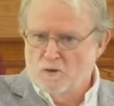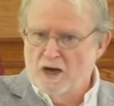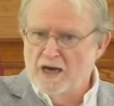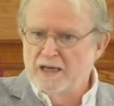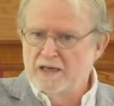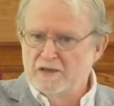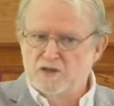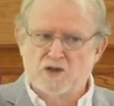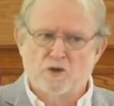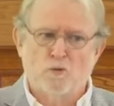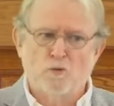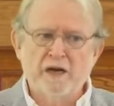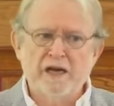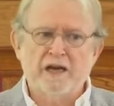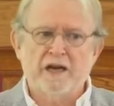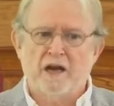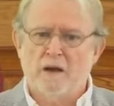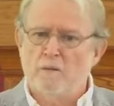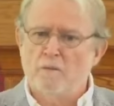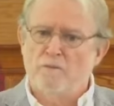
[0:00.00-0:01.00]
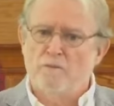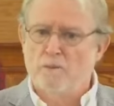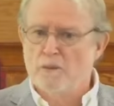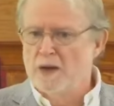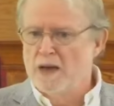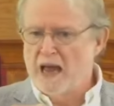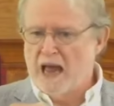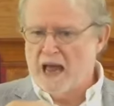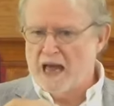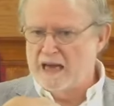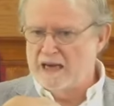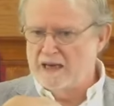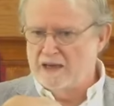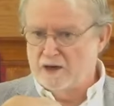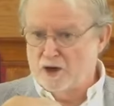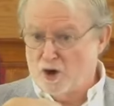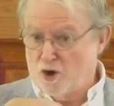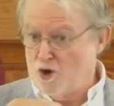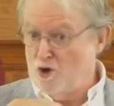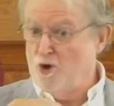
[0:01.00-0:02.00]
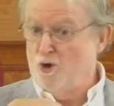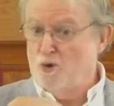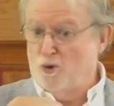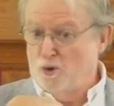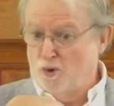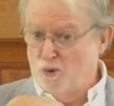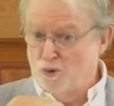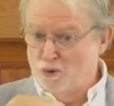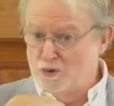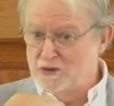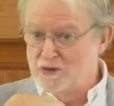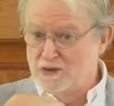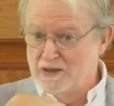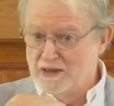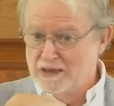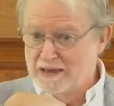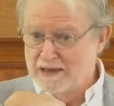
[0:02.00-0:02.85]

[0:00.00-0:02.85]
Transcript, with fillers: right? So we come at it cold.